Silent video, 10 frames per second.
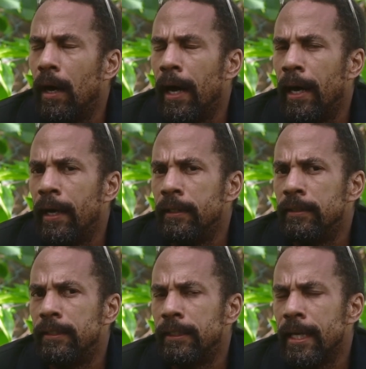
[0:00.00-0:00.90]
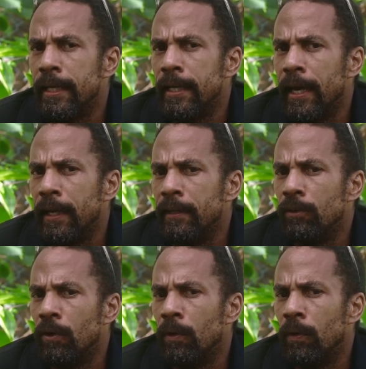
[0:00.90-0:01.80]
and say that, you
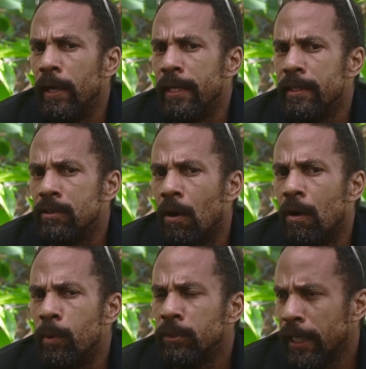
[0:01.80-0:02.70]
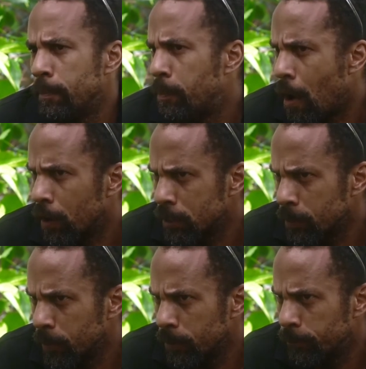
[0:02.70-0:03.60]
know, it is almost
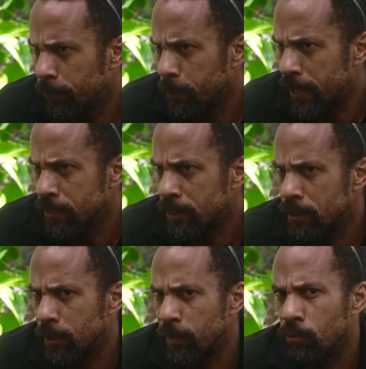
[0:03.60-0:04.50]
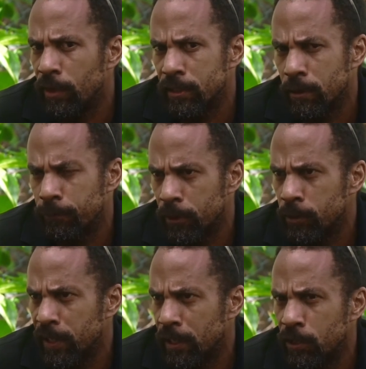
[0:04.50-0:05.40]
impossible for Bajans to be risk averse
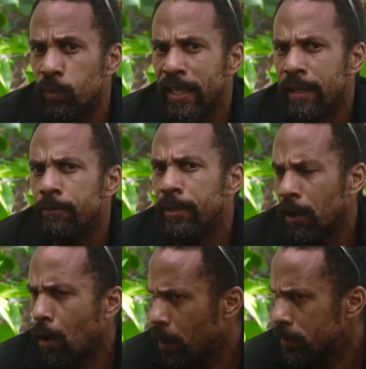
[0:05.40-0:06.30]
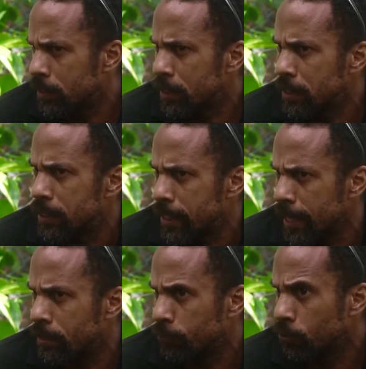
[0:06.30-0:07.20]
because we live in a constant
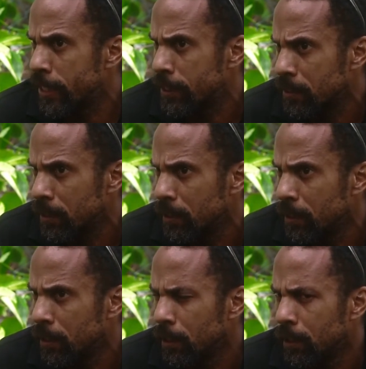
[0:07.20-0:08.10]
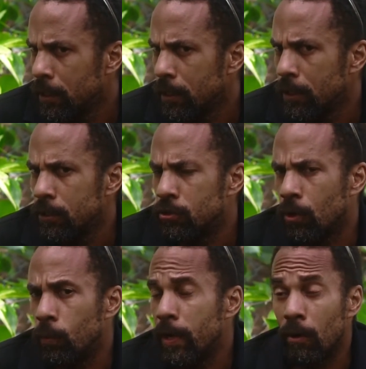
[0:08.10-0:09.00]
state of risk.
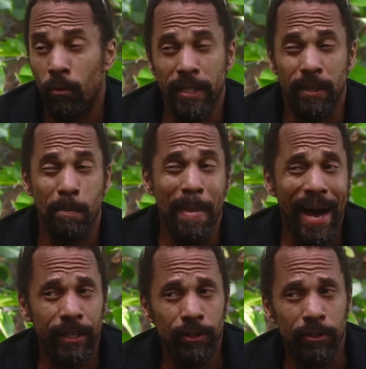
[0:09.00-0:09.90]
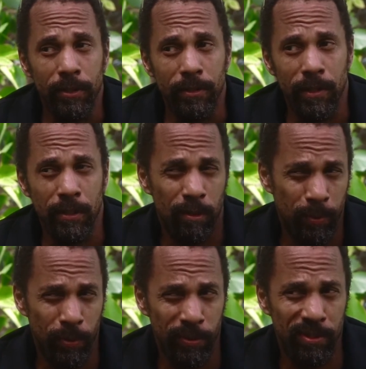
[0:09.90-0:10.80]
So we are risk managers as
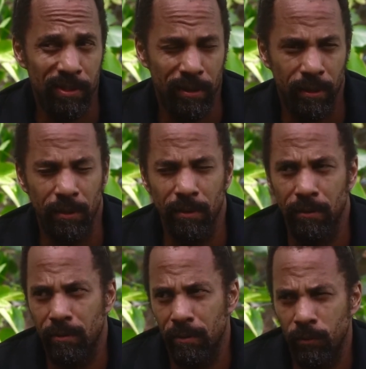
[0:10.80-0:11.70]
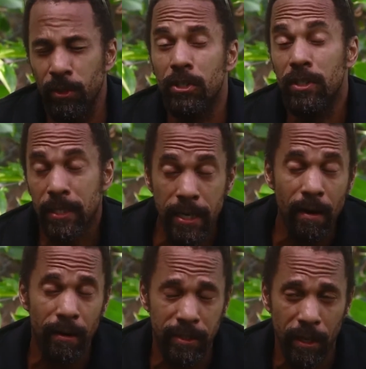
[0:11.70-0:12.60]
opposed to, we should see
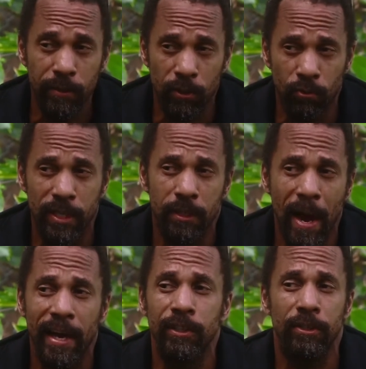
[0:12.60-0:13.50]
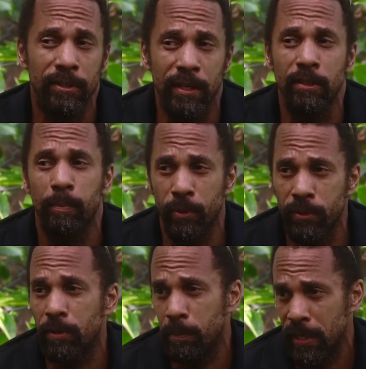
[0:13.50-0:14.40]
ourselves as risk managers as
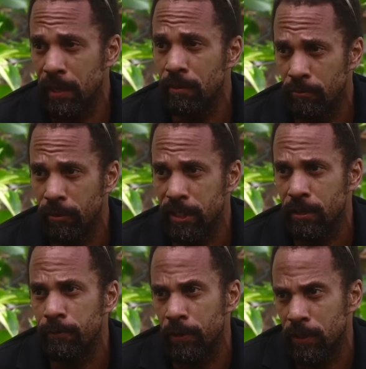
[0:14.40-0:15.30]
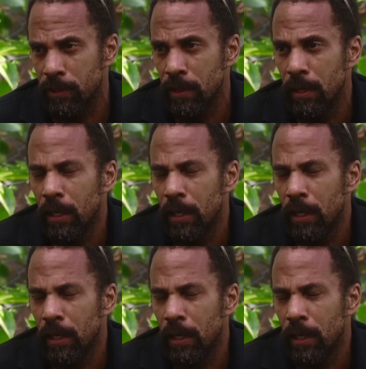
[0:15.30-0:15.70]
opposed to being risk averse.